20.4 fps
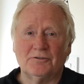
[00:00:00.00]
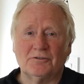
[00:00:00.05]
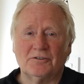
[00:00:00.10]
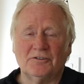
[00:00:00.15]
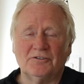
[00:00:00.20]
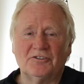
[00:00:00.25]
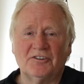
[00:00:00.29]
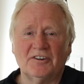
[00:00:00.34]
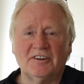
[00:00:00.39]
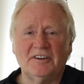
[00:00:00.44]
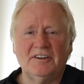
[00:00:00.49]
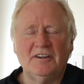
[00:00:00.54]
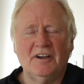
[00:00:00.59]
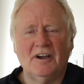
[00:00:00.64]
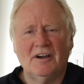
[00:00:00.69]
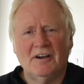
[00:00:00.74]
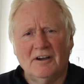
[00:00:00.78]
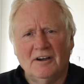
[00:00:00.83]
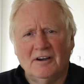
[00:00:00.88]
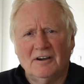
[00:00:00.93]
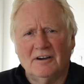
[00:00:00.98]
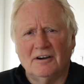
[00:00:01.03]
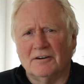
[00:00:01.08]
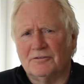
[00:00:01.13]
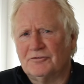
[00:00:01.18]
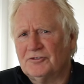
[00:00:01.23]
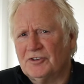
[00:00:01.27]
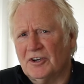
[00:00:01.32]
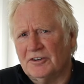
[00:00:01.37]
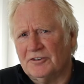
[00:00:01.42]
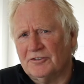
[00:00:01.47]
can see, I've
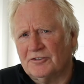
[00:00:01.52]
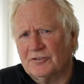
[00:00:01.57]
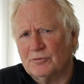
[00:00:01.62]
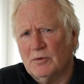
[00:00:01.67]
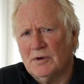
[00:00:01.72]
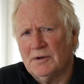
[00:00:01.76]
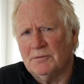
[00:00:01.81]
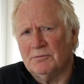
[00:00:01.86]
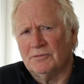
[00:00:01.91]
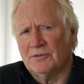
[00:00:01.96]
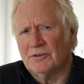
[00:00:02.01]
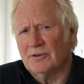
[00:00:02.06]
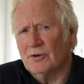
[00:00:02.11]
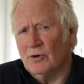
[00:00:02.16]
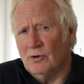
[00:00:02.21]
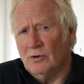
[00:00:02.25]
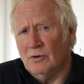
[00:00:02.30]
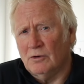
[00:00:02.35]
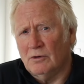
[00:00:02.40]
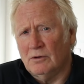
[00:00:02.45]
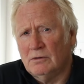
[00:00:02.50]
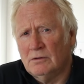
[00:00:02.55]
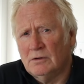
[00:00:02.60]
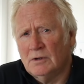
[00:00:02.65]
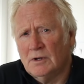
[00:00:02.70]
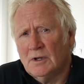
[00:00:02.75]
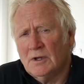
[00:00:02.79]
changed swims, or